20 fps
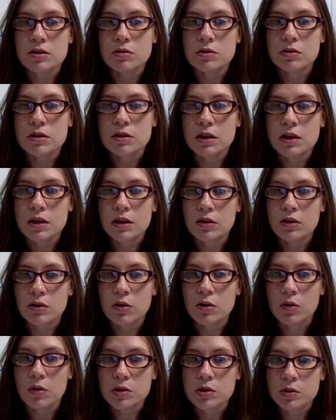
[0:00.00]
that students can
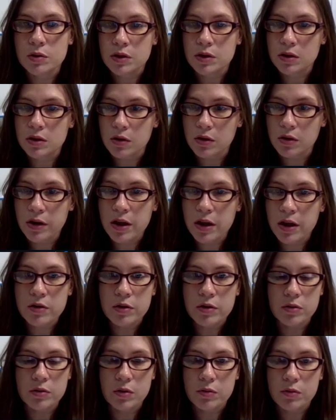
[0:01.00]
either go to a
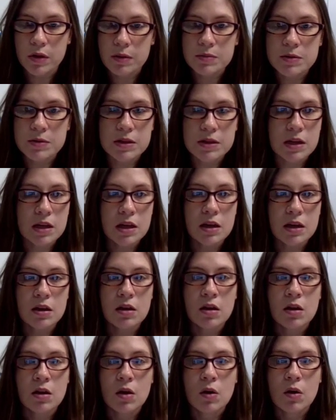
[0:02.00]
URL, go to a
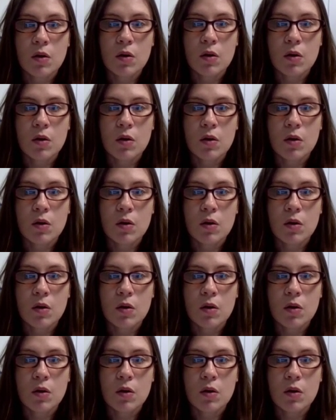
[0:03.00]
website,